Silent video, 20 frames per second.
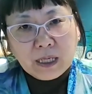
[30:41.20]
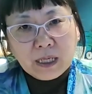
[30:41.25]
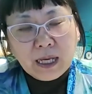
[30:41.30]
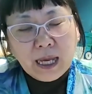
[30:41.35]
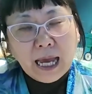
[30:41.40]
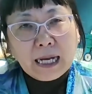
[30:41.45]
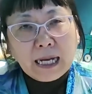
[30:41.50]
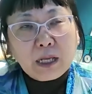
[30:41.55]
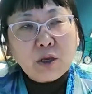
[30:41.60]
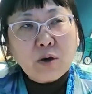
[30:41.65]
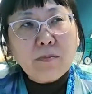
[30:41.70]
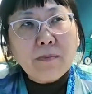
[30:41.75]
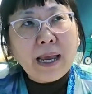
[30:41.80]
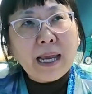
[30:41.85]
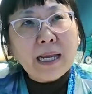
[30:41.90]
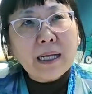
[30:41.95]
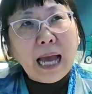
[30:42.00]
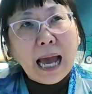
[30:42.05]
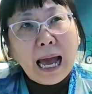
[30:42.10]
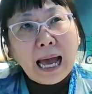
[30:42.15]
And you
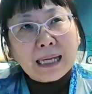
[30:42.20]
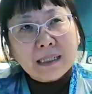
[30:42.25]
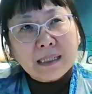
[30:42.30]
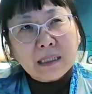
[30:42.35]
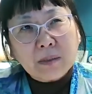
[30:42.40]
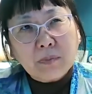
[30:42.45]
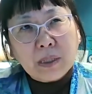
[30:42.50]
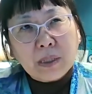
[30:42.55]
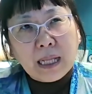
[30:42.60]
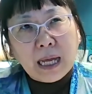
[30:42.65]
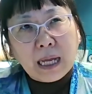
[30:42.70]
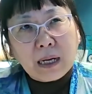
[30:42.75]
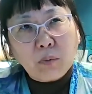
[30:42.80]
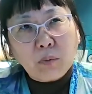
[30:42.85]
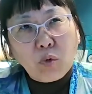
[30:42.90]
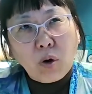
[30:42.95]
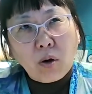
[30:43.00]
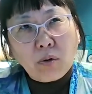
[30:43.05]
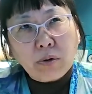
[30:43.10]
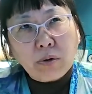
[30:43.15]
may ask me that,
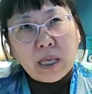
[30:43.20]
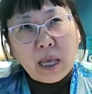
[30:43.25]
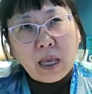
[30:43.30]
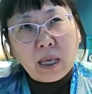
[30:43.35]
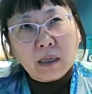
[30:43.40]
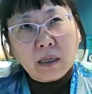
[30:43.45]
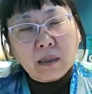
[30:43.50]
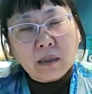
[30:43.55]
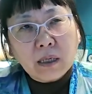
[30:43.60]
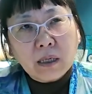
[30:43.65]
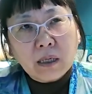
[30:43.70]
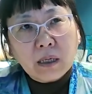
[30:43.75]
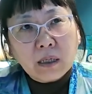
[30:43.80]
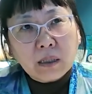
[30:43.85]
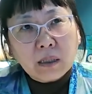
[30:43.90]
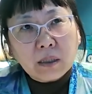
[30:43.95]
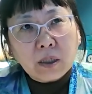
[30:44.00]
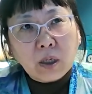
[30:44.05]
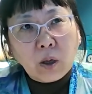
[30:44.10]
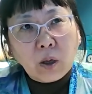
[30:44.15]
well, Ying,
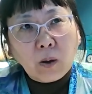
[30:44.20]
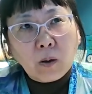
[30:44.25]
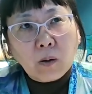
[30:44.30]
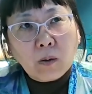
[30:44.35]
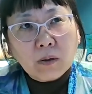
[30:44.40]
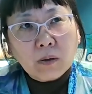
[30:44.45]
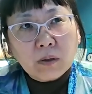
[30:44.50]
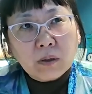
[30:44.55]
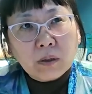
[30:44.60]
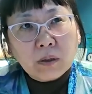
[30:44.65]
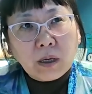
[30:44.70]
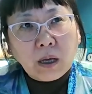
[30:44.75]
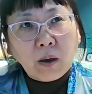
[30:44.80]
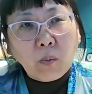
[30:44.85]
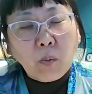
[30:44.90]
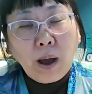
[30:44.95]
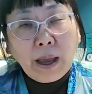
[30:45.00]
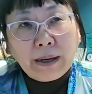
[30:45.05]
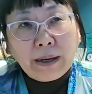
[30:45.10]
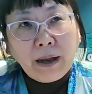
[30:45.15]

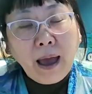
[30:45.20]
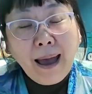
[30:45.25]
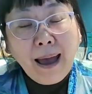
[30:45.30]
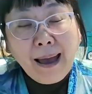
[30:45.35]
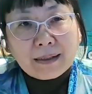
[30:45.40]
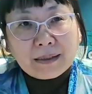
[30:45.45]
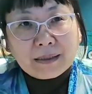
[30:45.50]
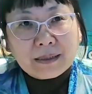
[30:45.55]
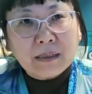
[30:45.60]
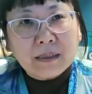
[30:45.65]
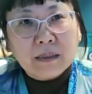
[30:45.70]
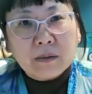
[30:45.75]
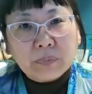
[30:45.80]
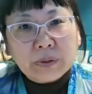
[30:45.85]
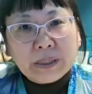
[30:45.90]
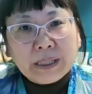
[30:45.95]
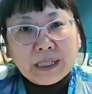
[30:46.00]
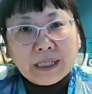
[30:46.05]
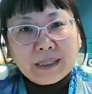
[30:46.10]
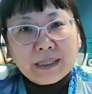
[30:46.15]
why not?
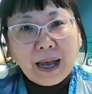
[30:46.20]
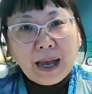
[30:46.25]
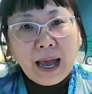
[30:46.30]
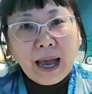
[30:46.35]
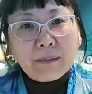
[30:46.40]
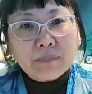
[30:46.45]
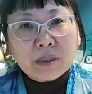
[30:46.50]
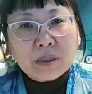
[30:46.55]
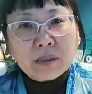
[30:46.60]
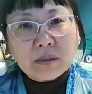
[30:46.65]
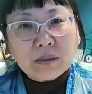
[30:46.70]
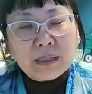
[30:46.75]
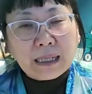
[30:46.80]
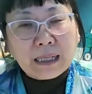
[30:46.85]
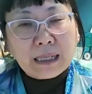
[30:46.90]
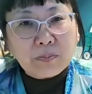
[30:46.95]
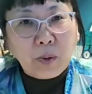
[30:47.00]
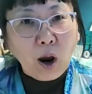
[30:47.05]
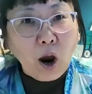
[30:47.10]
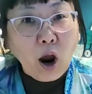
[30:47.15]
Because
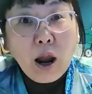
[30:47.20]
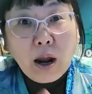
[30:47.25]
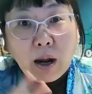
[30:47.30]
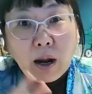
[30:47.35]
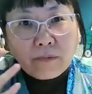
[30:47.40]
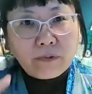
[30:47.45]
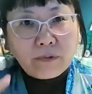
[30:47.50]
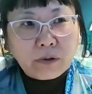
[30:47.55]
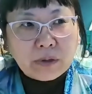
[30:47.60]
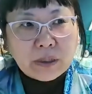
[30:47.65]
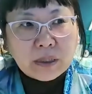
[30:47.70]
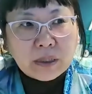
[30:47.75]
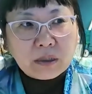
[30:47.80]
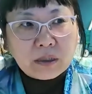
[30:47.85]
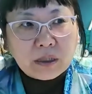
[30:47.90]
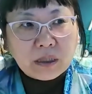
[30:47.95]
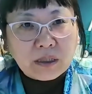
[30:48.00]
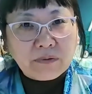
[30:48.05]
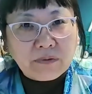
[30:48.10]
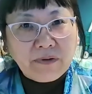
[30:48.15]
that's part of the
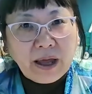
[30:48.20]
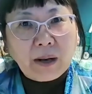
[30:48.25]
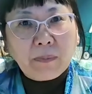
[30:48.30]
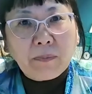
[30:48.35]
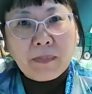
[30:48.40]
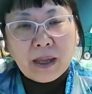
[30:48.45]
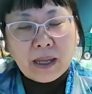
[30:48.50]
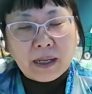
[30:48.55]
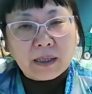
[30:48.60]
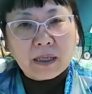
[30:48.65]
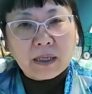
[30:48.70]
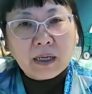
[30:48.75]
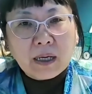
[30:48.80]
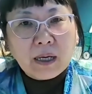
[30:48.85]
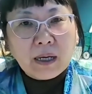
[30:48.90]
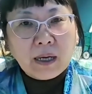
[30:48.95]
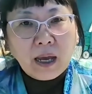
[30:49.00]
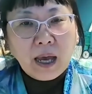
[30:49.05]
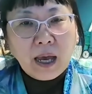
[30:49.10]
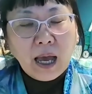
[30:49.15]
research development.
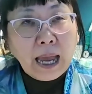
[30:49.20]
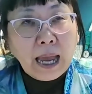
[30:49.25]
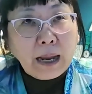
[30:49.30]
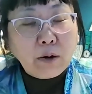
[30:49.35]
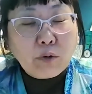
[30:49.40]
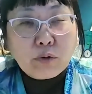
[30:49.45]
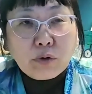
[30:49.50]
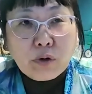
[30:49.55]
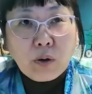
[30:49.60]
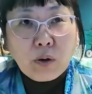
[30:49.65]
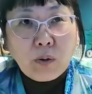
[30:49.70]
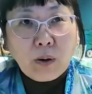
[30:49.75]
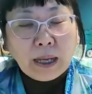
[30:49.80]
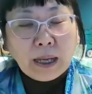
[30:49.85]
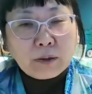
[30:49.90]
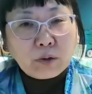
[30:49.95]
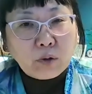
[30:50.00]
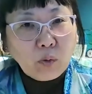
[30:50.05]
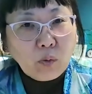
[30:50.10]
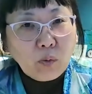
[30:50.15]
I don't know. I
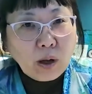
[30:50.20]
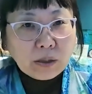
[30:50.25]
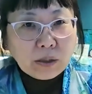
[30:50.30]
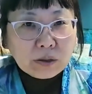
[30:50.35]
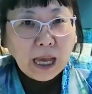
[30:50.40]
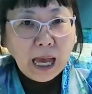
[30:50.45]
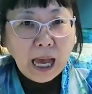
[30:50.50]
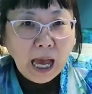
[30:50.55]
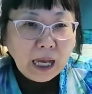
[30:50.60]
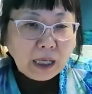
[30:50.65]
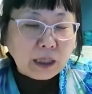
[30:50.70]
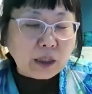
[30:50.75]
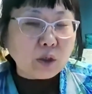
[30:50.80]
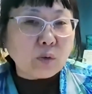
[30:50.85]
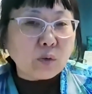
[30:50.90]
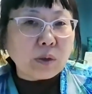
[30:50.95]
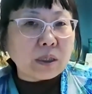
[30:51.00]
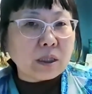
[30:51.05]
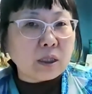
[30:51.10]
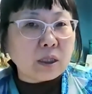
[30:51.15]
don't want to argue
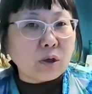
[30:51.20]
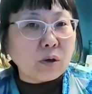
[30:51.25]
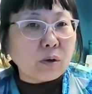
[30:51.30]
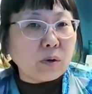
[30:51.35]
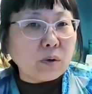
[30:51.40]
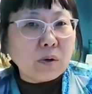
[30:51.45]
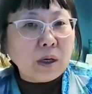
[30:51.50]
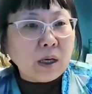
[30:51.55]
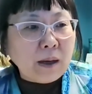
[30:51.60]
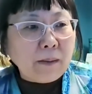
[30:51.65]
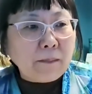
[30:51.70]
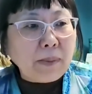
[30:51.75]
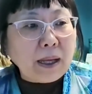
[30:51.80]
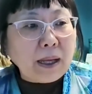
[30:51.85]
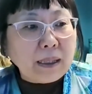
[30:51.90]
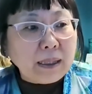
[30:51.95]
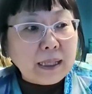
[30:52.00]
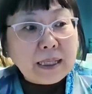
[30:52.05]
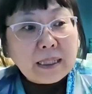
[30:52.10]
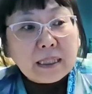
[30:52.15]
with you,
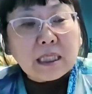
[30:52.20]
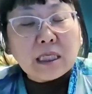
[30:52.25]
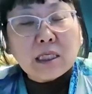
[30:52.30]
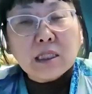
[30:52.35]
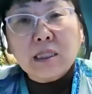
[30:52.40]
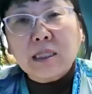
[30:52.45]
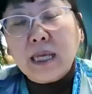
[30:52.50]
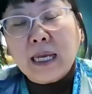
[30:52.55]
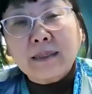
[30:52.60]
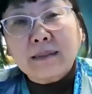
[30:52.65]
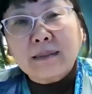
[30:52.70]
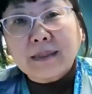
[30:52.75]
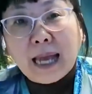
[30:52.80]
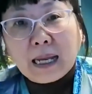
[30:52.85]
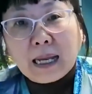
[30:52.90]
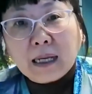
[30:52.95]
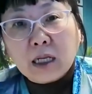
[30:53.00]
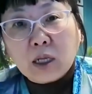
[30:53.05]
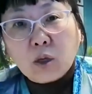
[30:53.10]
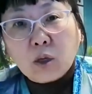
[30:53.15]
but this is
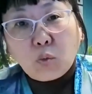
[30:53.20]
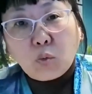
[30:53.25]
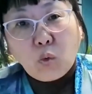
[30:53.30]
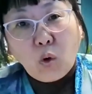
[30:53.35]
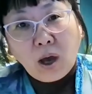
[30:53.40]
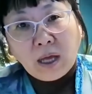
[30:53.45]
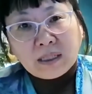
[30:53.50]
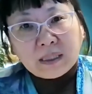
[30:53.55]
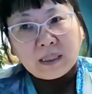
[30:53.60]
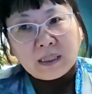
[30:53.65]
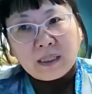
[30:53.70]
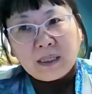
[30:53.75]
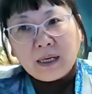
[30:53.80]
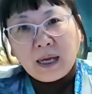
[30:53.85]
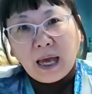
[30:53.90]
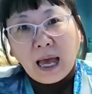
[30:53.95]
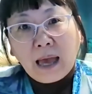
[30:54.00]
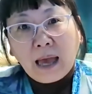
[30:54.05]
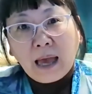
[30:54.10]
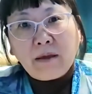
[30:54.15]
exactly what
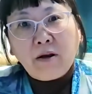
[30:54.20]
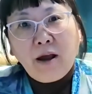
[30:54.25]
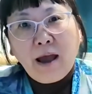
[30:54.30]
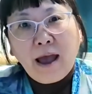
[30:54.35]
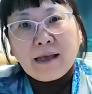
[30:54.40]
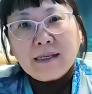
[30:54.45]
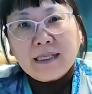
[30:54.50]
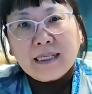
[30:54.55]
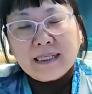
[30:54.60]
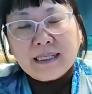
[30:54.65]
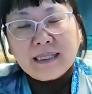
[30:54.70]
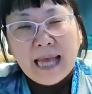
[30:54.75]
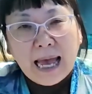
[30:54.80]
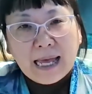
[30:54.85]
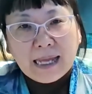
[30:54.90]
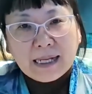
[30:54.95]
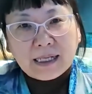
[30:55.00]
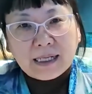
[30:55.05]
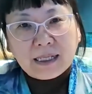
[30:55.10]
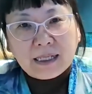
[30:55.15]
IRS
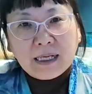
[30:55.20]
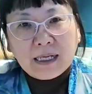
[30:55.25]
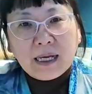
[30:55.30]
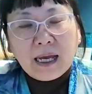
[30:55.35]
said.